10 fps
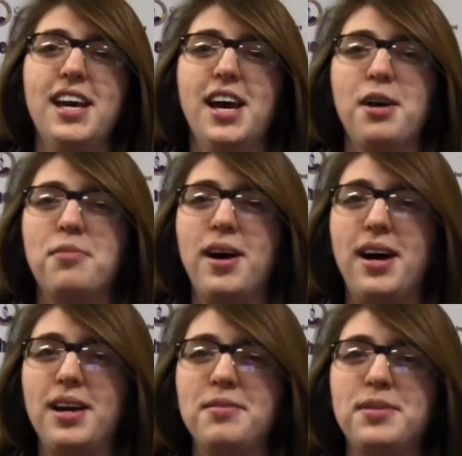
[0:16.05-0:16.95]

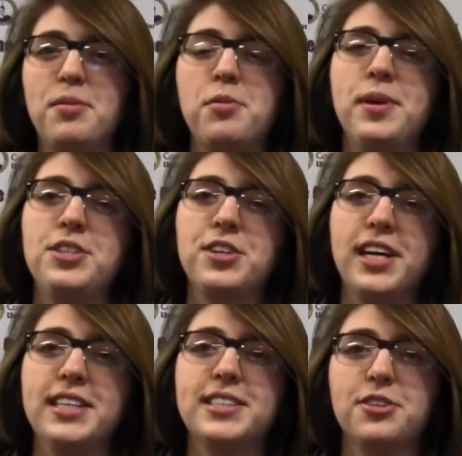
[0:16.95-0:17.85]
I'm double
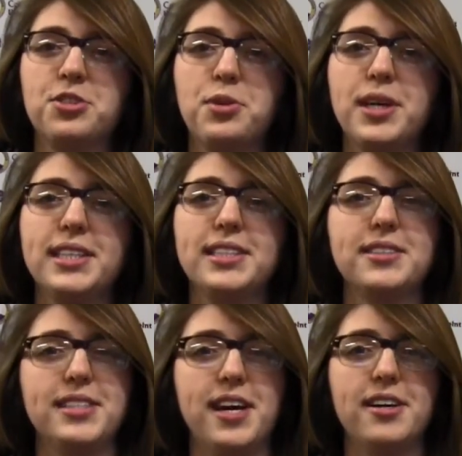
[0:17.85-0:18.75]
majoring in social work and
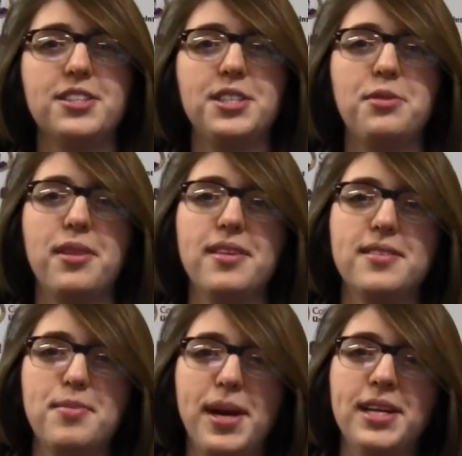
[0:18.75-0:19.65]
sociology with a
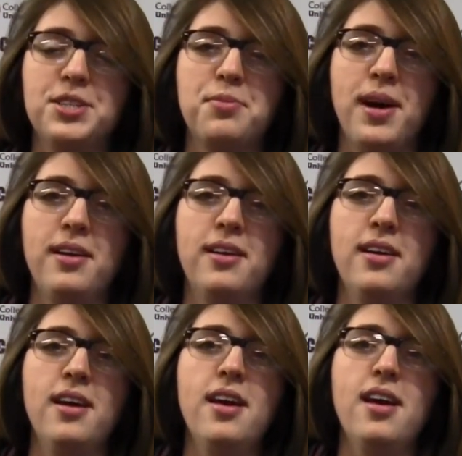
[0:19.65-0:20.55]
Spanish minor.
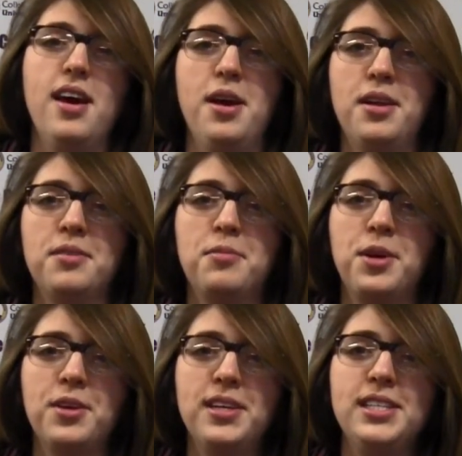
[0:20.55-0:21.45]
And I'm
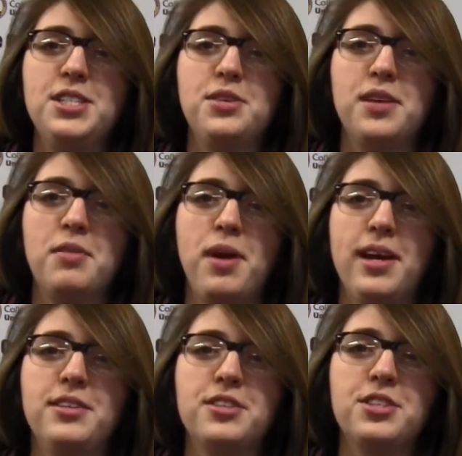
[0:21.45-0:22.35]
currently doing my
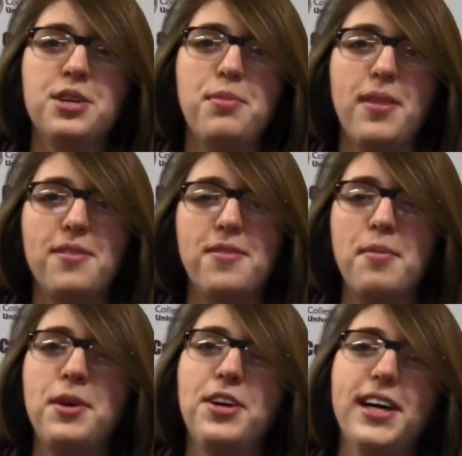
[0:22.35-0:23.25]
internship at the
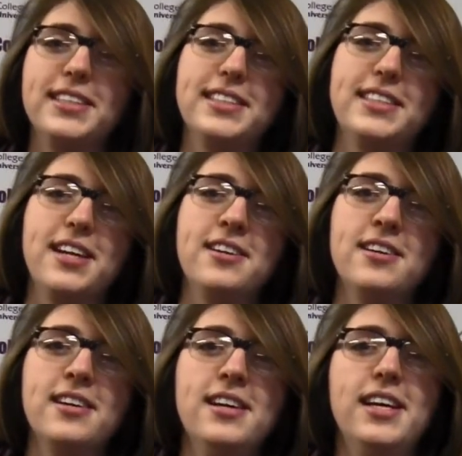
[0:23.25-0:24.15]
Family Crisis Center
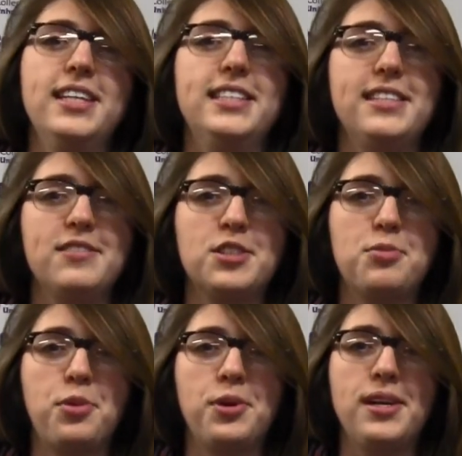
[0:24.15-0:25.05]
in Stevens
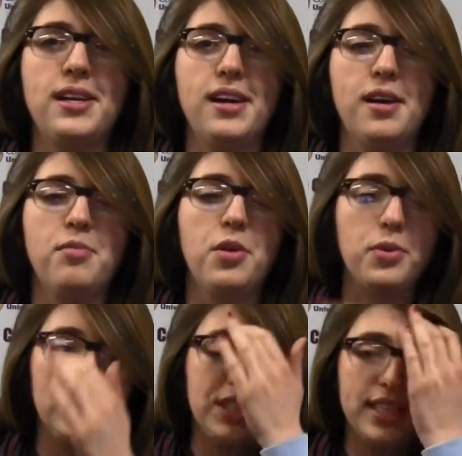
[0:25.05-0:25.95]
Point,
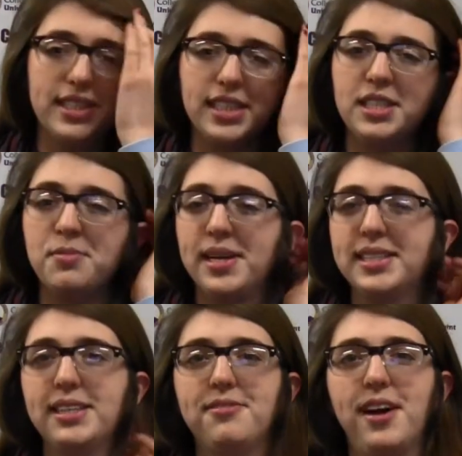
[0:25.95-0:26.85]
which is a
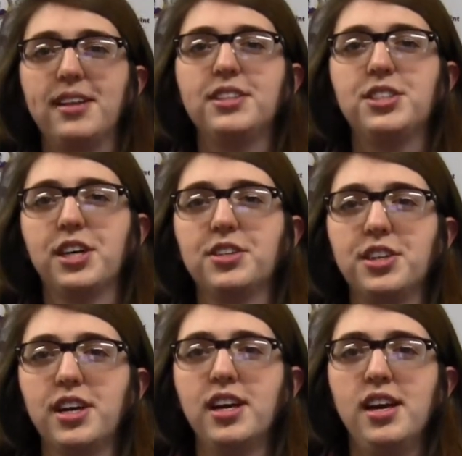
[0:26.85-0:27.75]
domestic violence
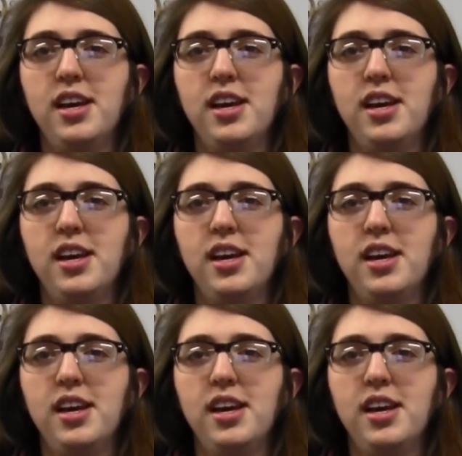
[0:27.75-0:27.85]
shelter.